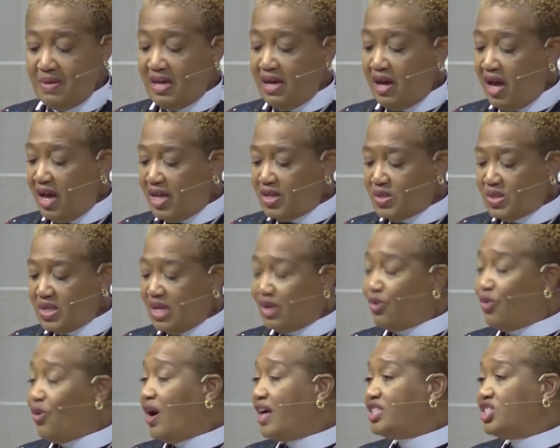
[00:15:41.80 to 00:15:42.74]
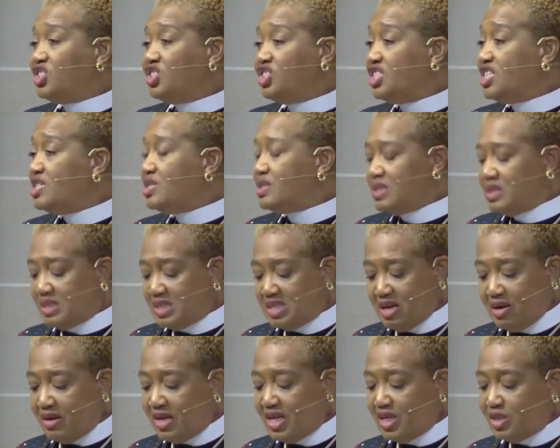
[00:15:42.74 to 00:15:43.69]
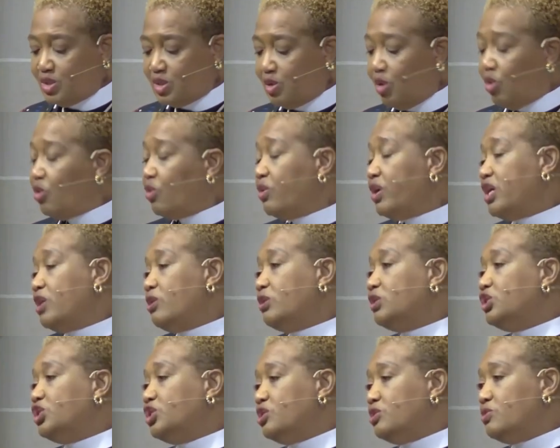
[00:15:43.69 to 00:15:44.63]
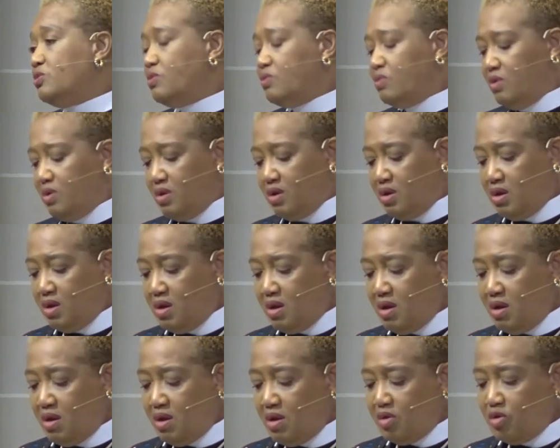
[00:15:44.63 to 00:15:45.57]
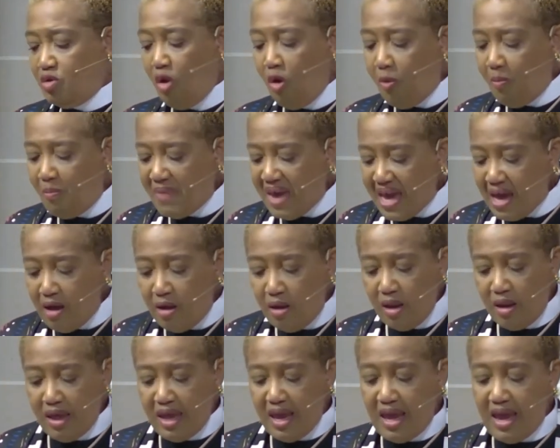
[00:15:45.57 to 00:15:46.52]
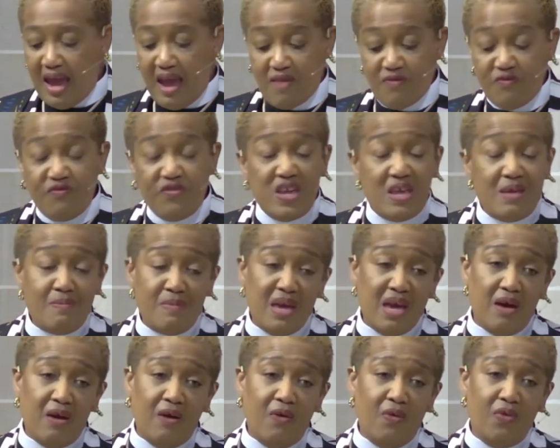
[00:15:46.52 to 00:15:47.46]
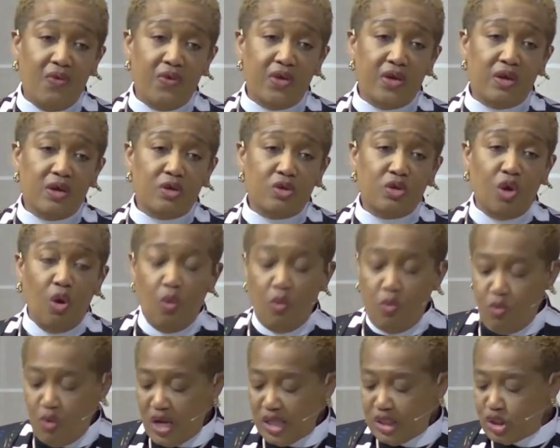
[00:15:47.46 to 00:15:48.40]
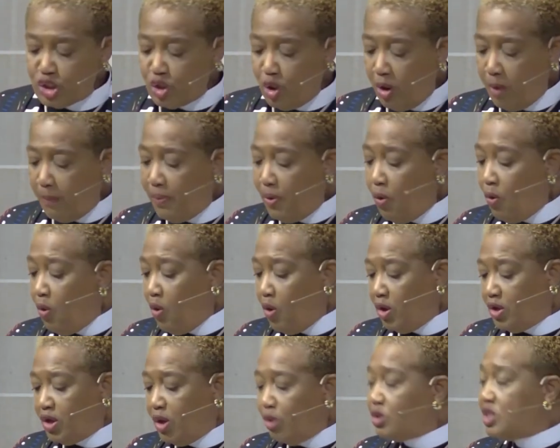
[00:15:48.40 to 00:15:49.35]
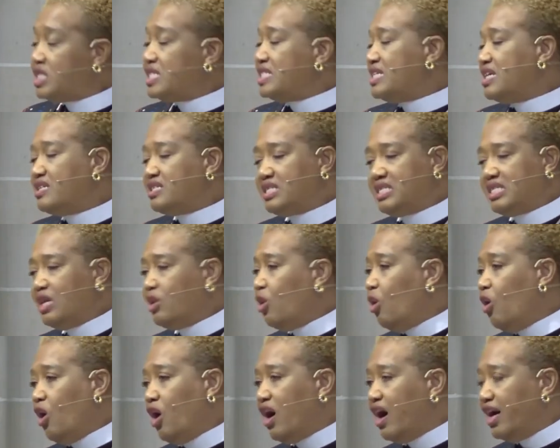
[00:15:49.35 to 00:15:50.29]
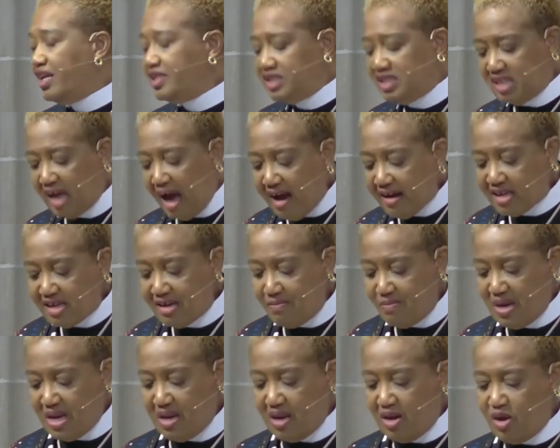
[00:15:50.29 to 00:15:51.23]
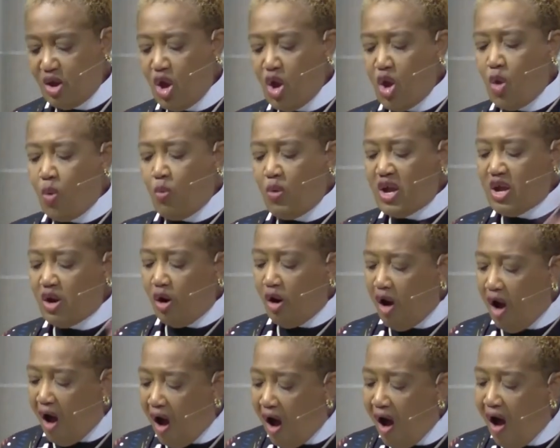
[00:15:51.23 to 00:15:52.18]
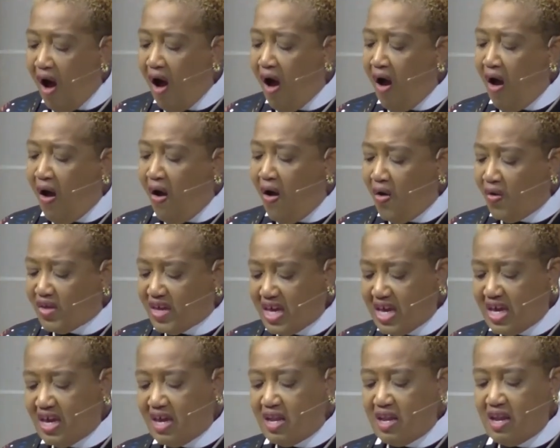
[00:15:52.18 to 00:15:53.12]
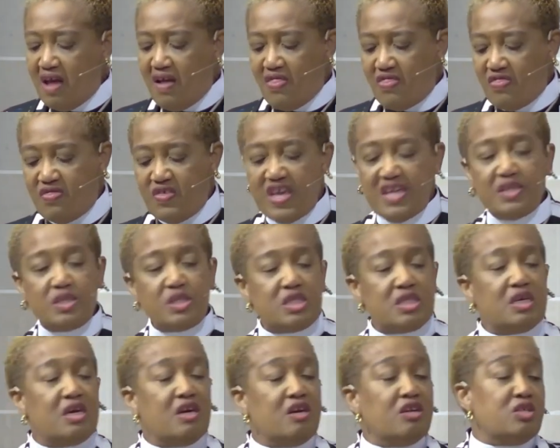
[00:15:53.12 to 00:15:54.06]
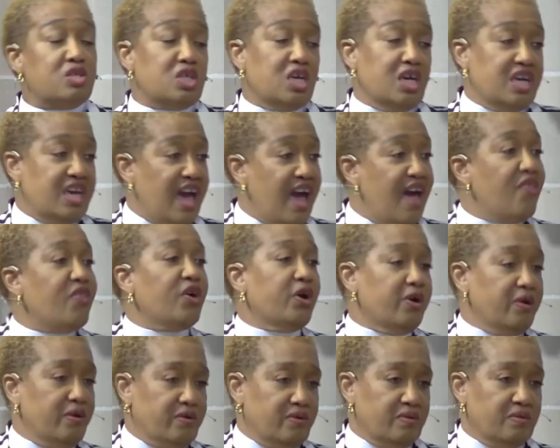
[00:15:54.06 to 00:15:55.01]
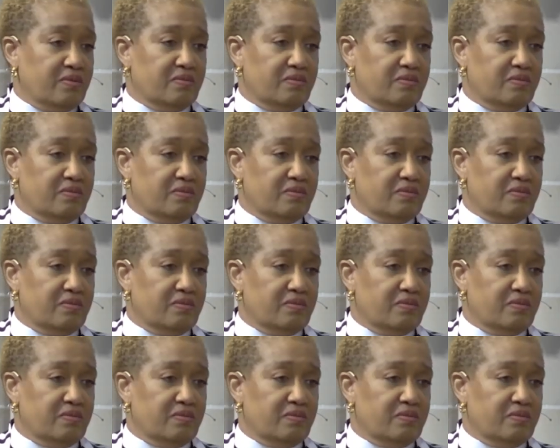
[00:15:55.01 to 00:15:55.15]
because in Christ Jesus there is no Greek or Jew, no male and female, no rich or poor, no citizen or undocumented. We are all in this together.